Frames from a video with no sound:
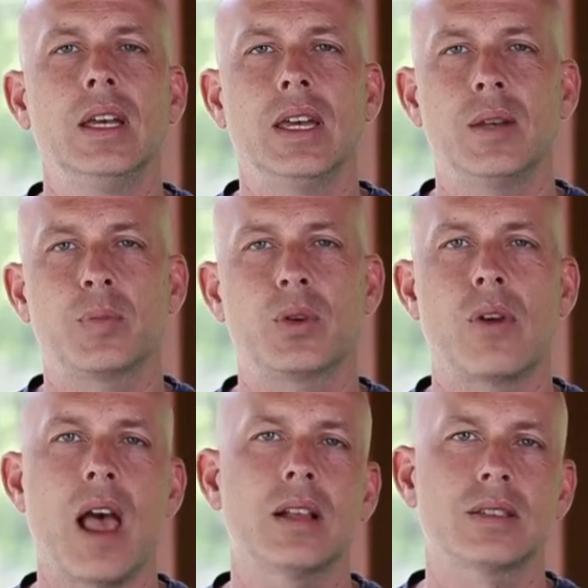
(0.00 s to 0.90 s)
in
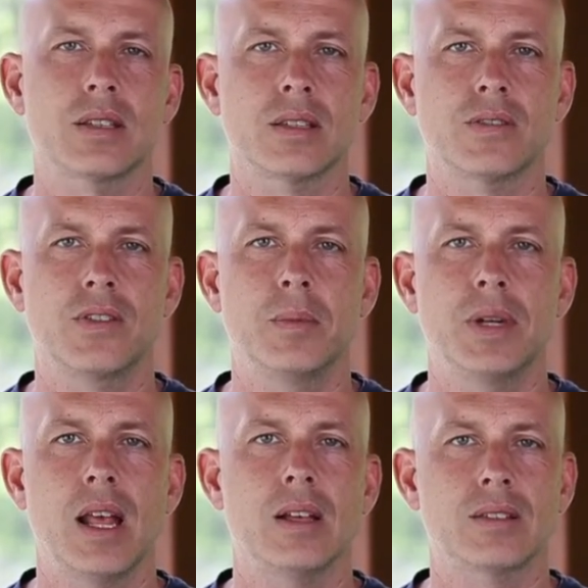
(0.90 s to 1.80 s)
paralysis, from
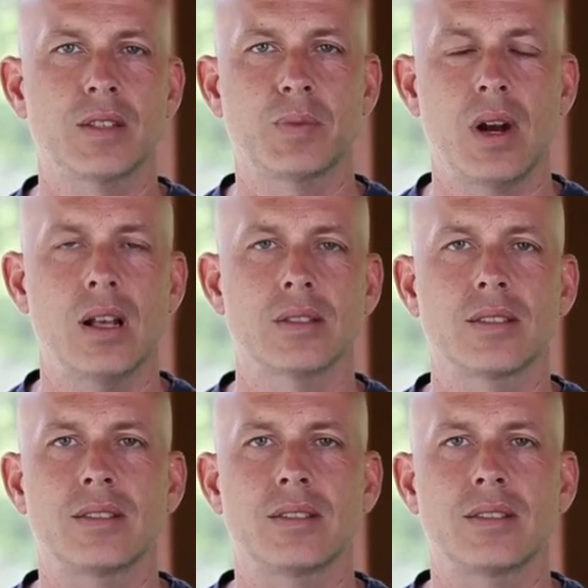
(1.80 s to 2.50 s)
analysis paralysis.